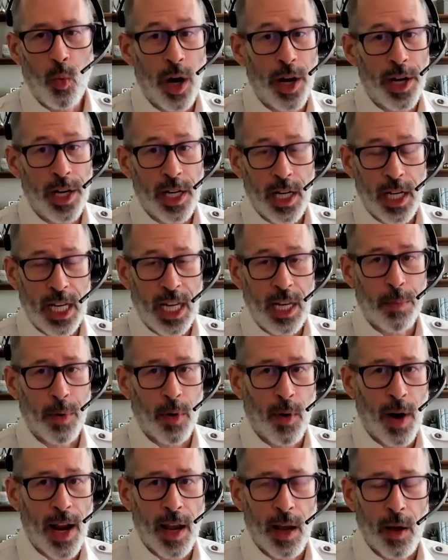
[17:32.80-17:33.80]
wanting to keep
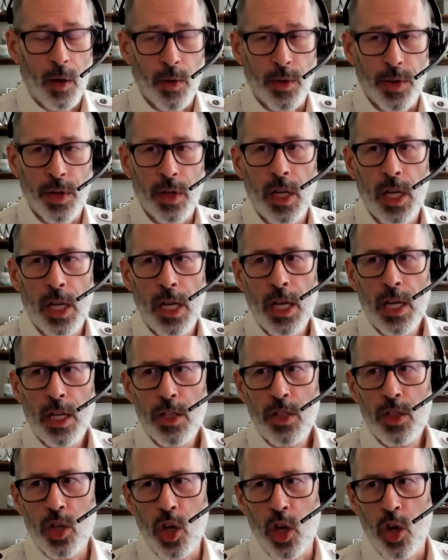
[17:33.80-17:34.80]
around.
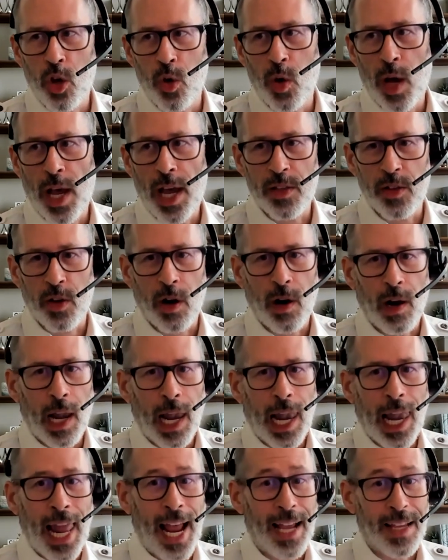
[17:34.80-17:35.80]
So as our
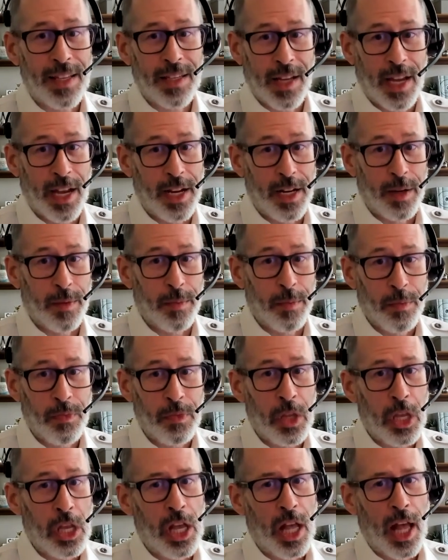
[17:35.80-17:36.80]
last item,
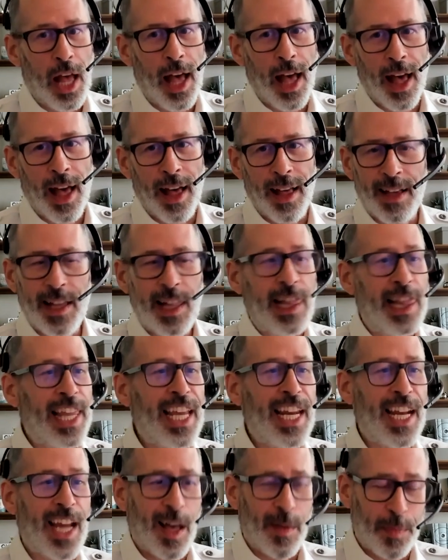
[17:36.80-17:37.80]

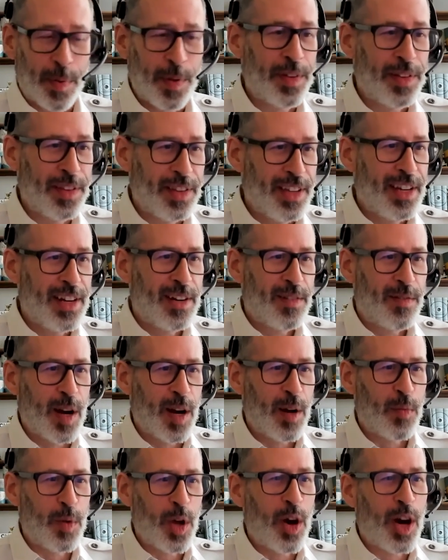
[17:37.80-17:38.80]
cleanup,
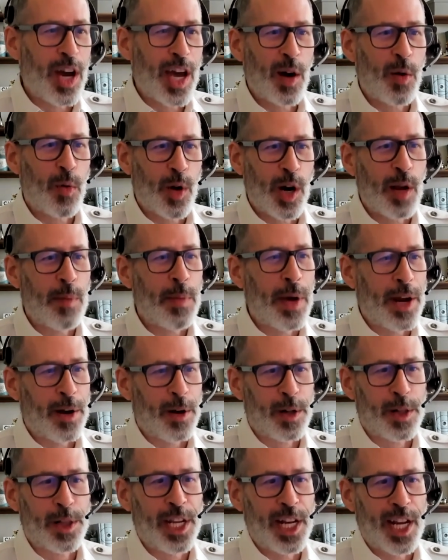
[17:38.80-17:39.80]
right? We all got to worry about
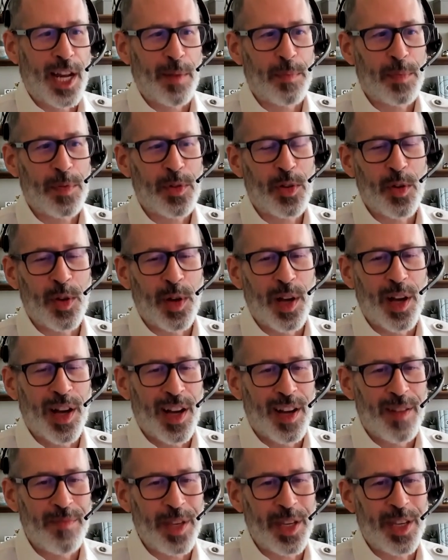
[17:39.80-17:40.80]
our cleanup. So
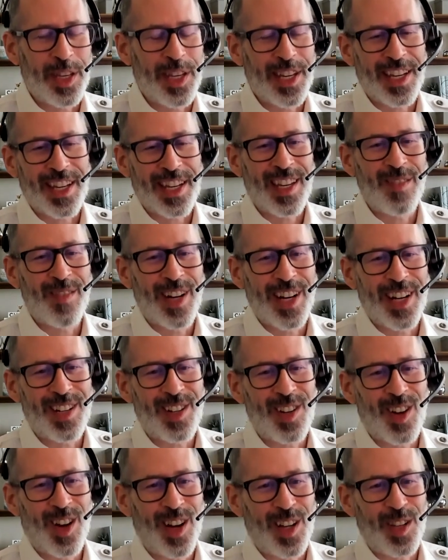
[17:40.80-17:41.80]
Amelia, you want
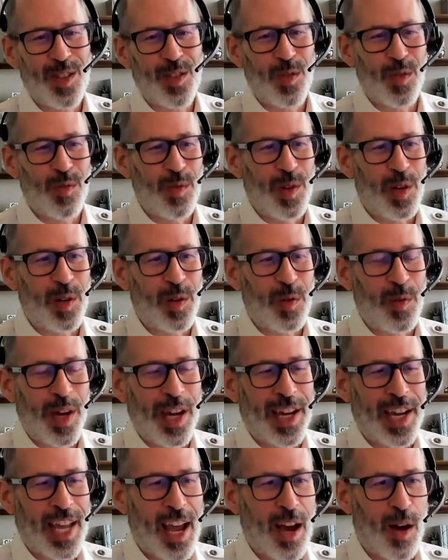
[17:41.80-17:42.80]
to talk us through real
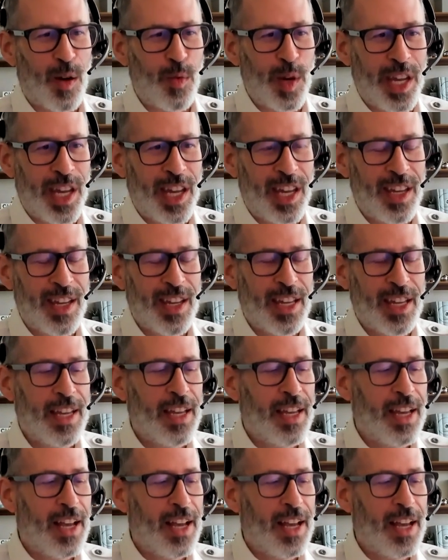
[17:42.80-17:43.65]
quick how we